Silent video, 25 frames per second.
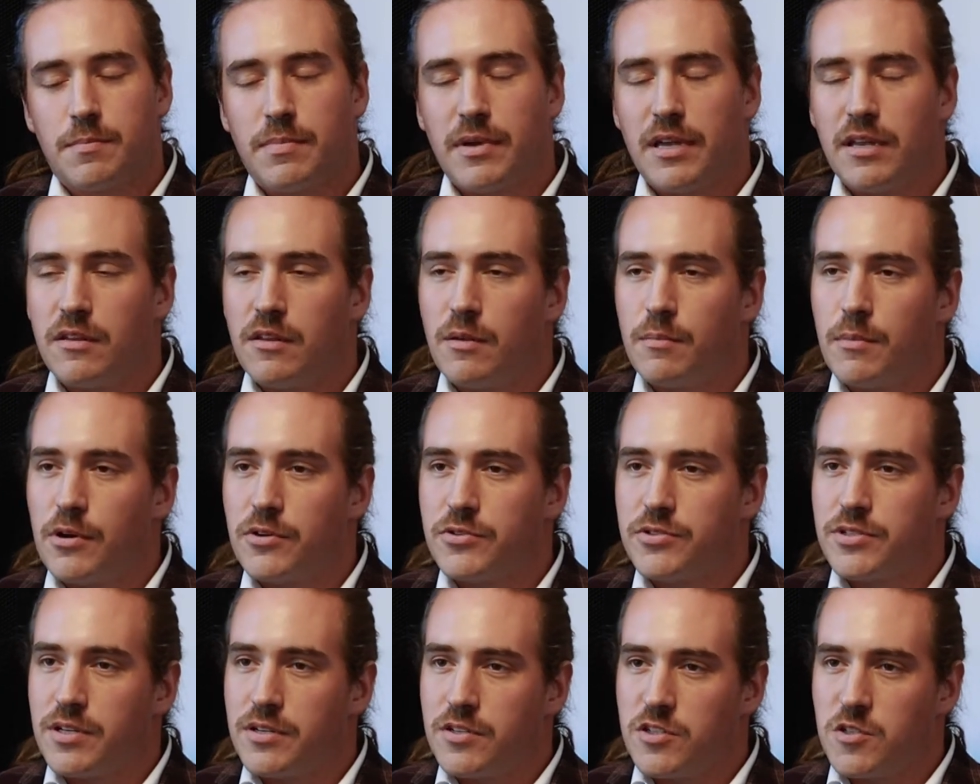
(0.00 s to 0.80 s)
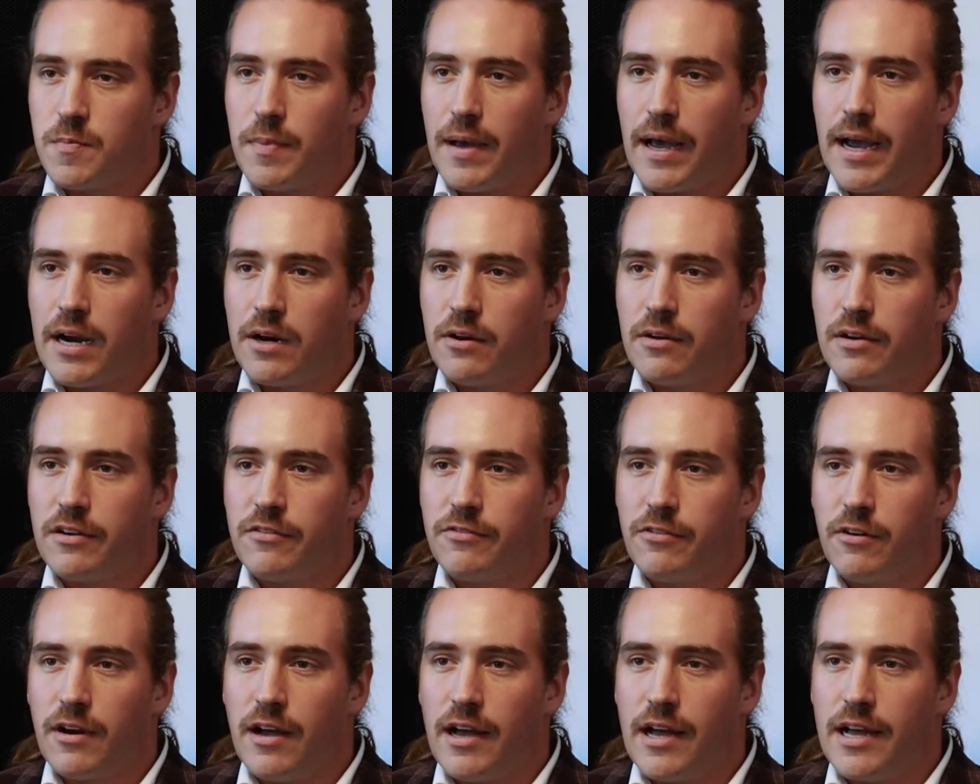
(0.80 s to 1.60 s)
been the most inspiring
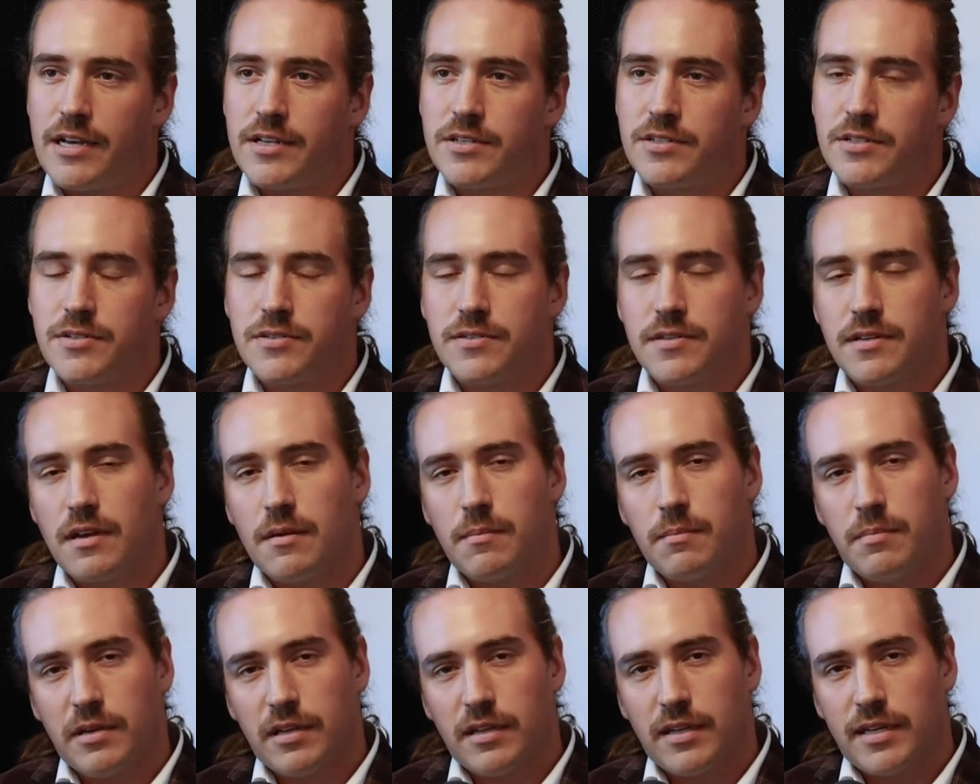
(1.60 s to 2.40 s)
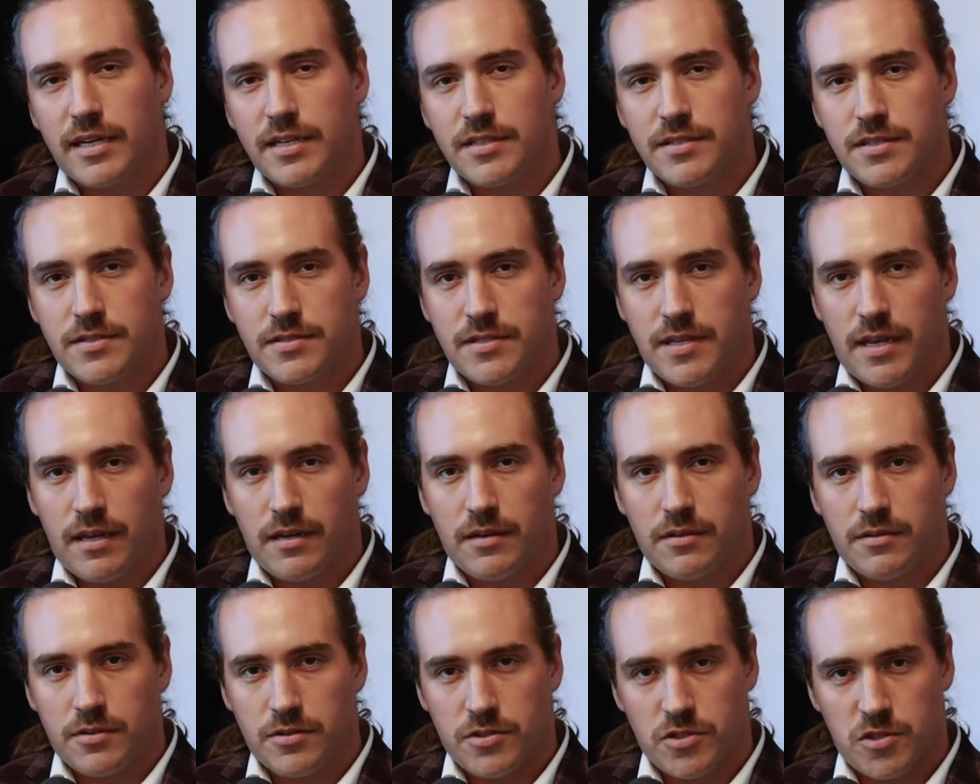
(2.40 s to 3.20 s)
for us is the ability to
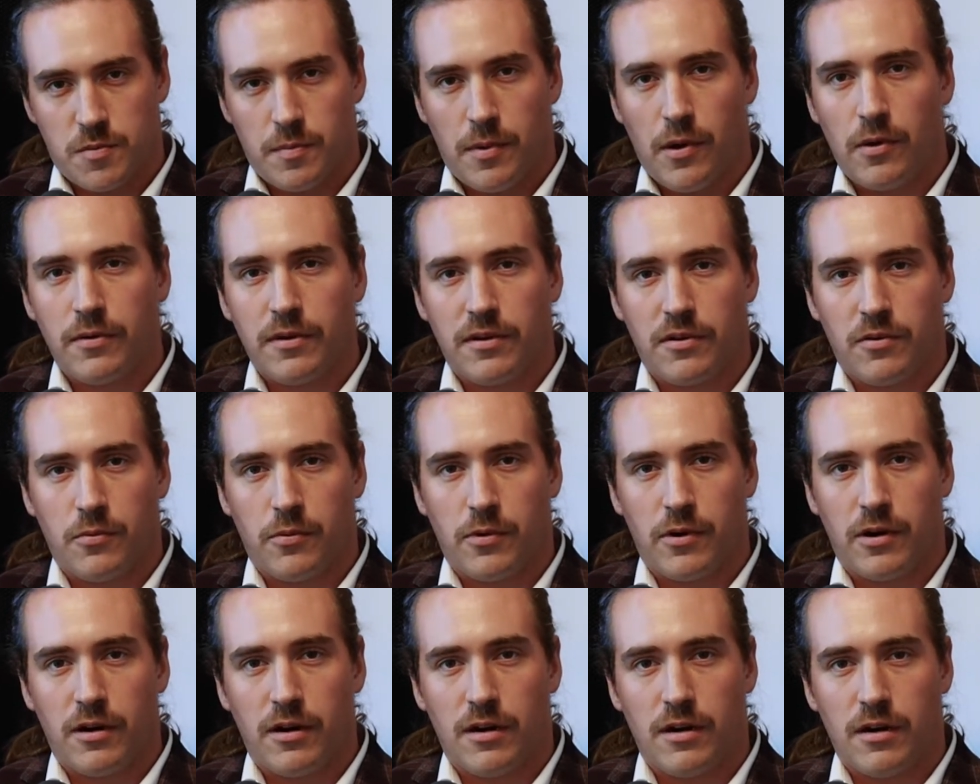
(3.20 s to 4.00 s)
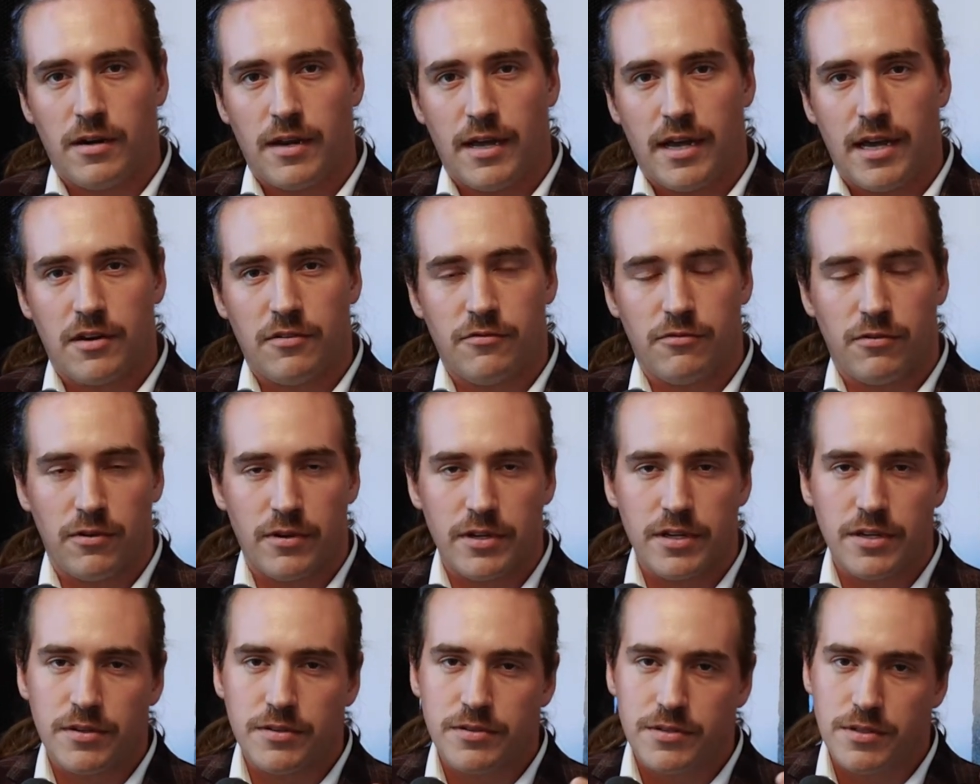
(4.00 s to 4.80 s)
take the spoken word and
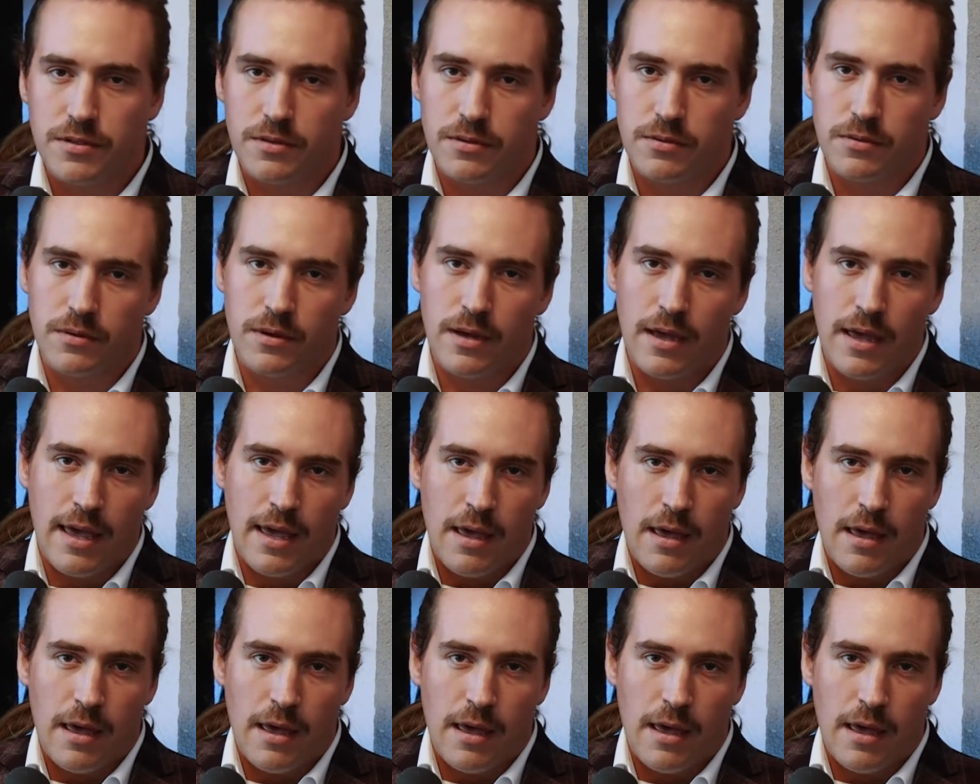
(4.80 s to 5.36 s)
for you to